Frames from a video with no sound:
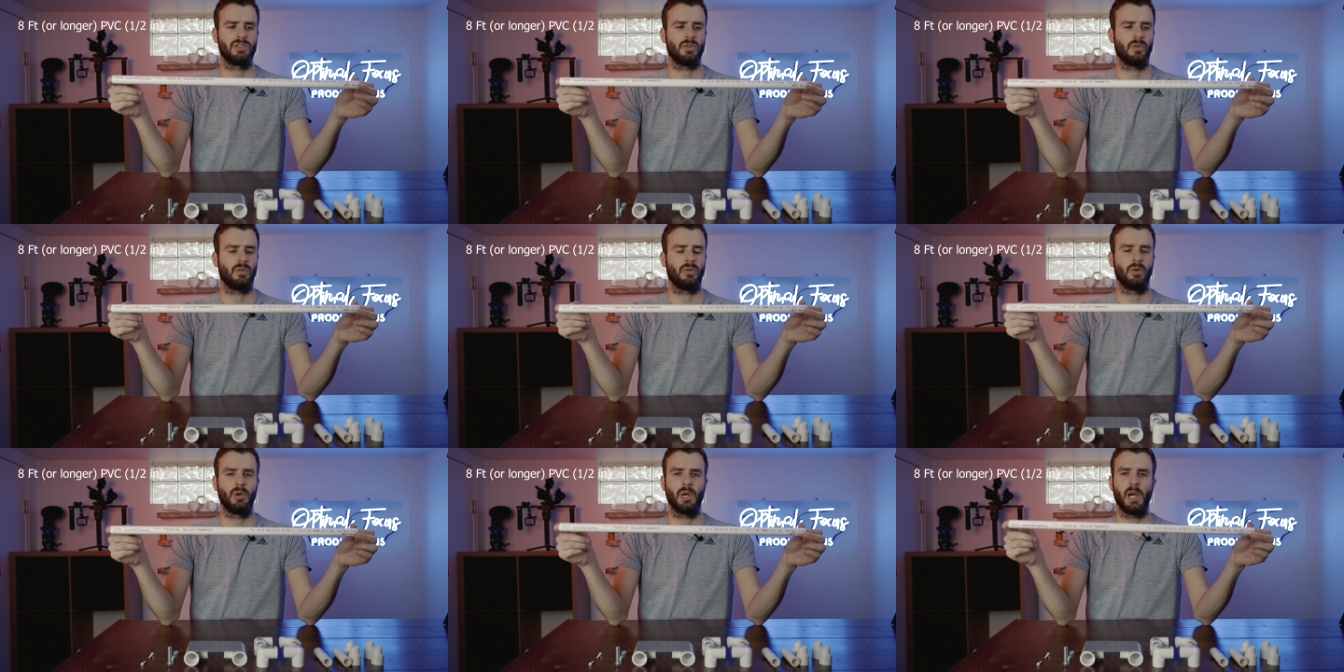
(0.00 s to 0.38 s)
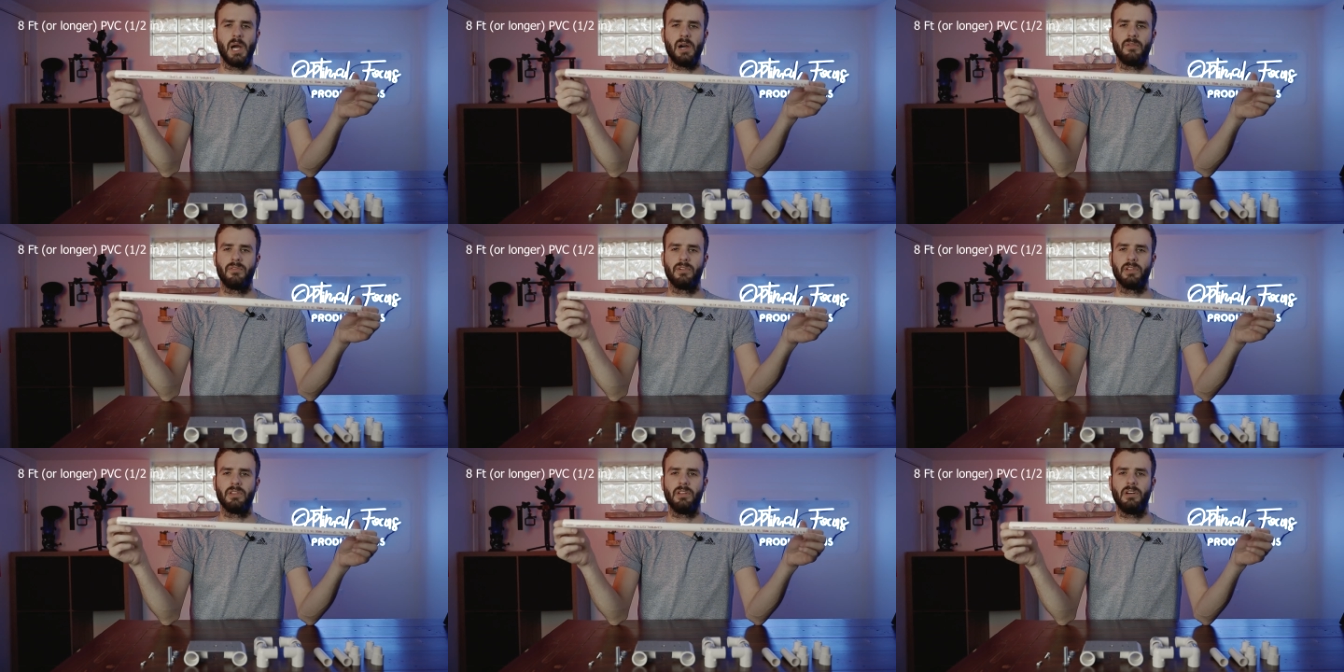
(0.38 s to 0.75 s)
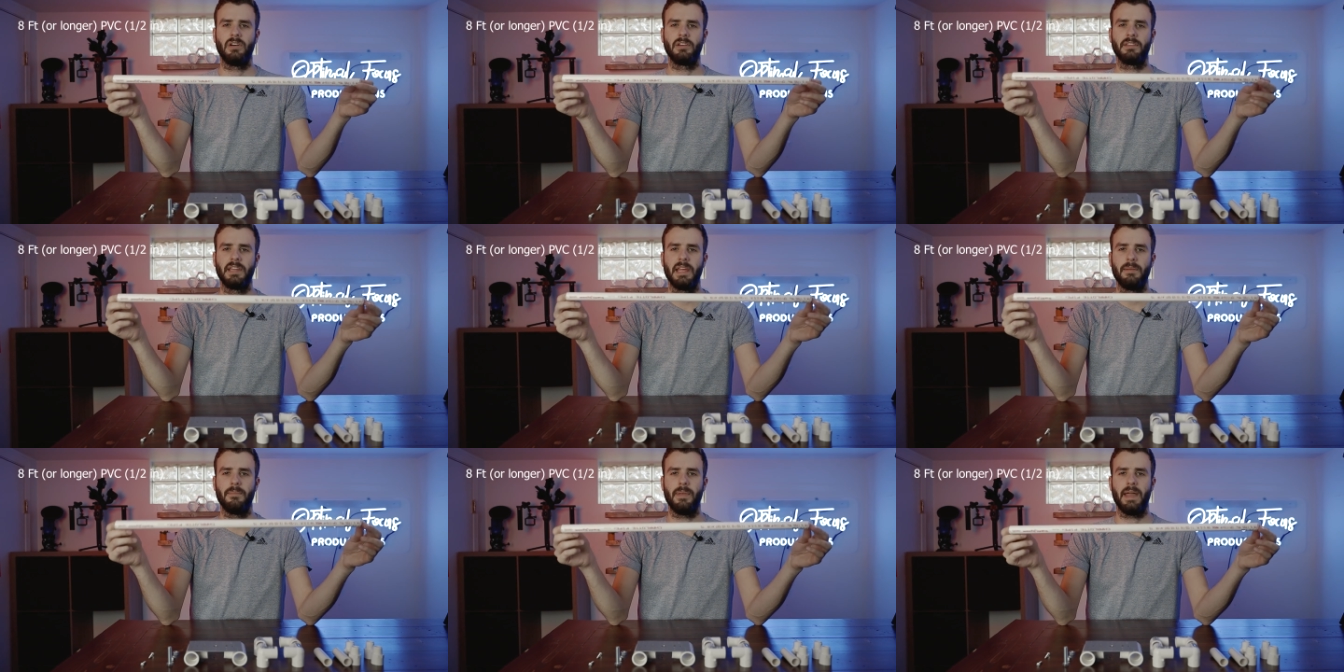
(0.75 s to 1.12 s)
or however
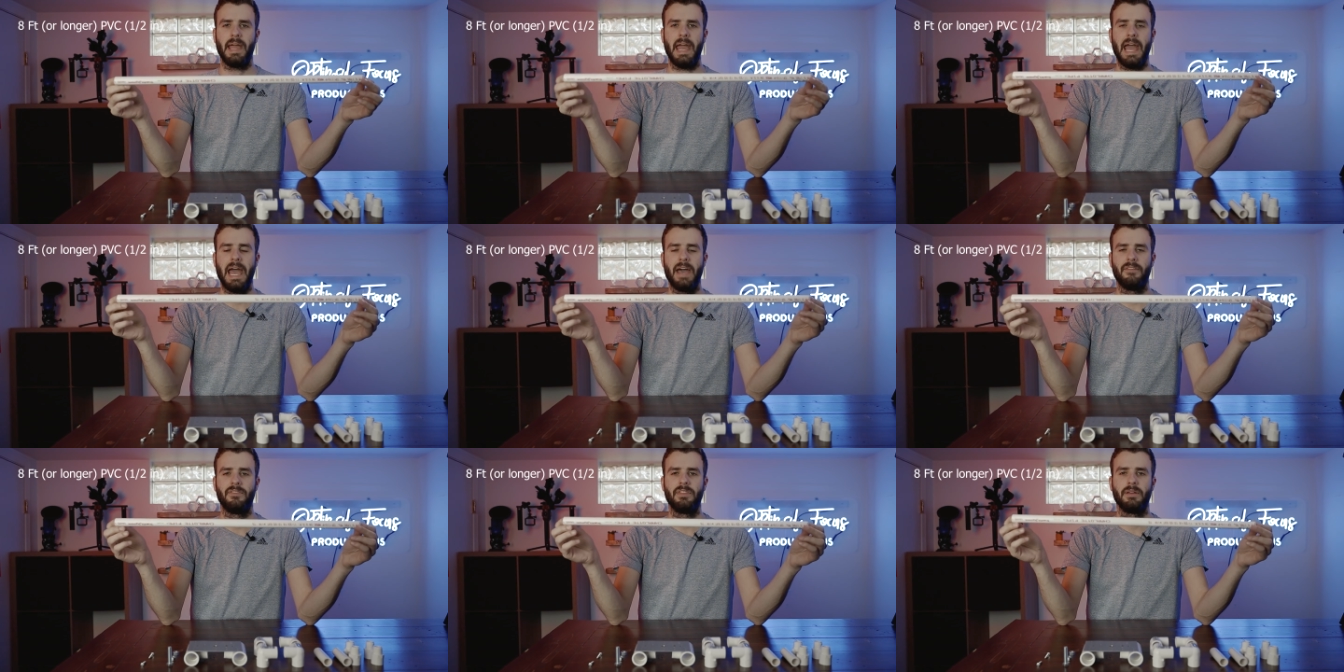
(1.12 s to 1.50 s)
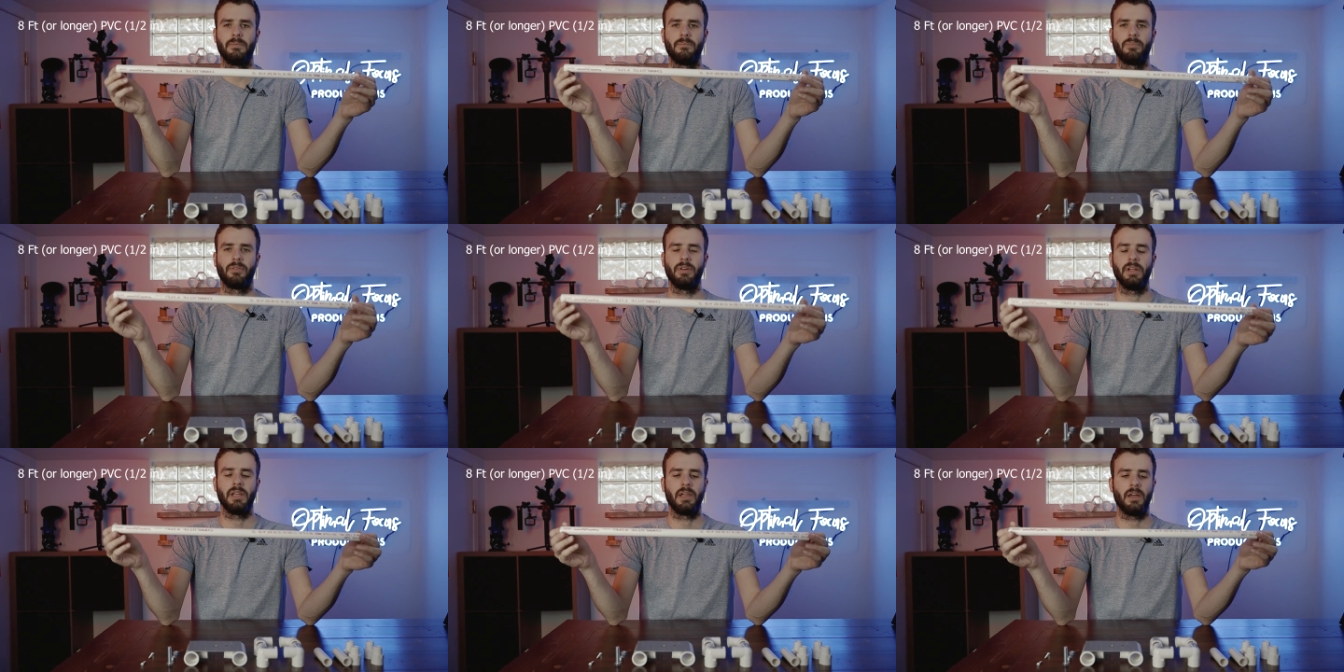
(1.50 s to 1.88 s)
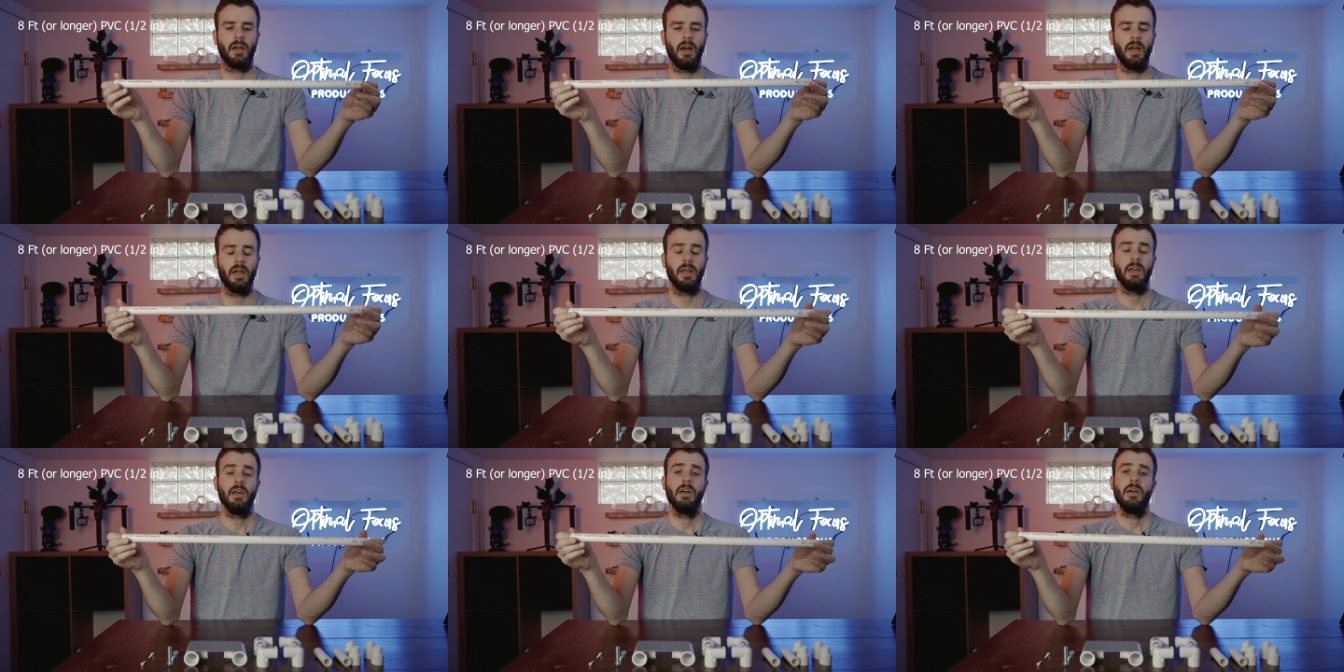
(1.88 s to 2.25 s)
long they may have them
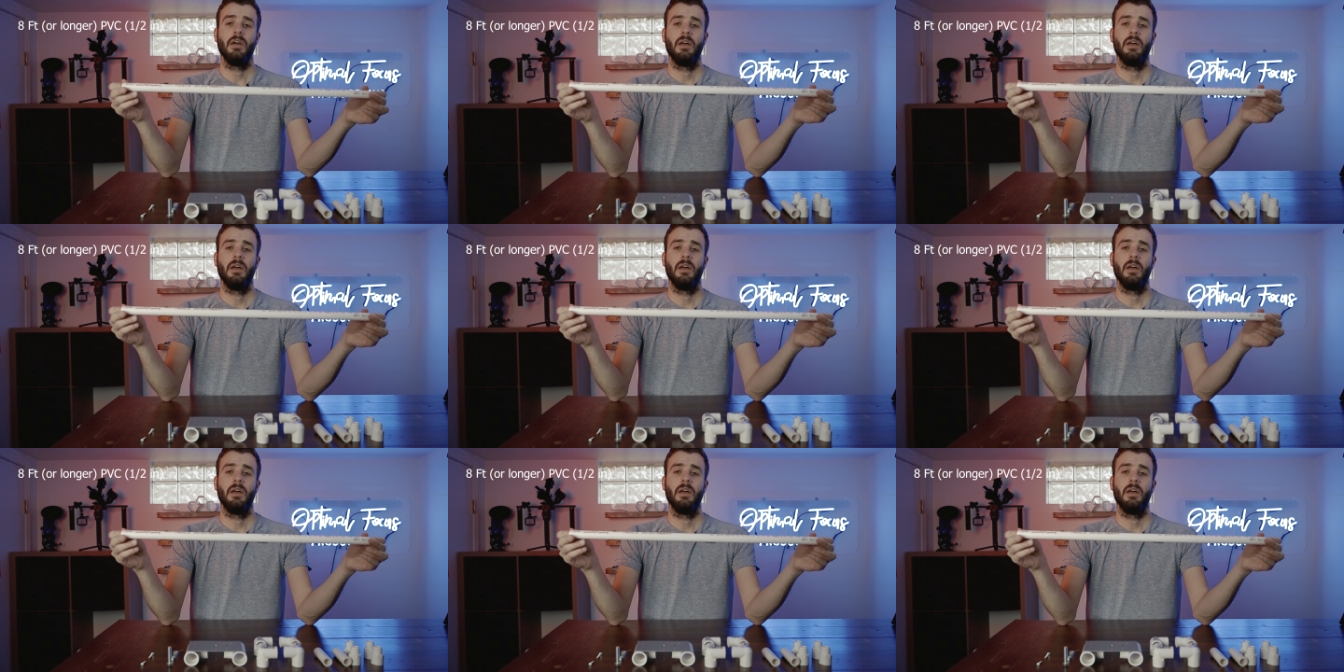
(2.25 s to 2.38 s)
pre-cut.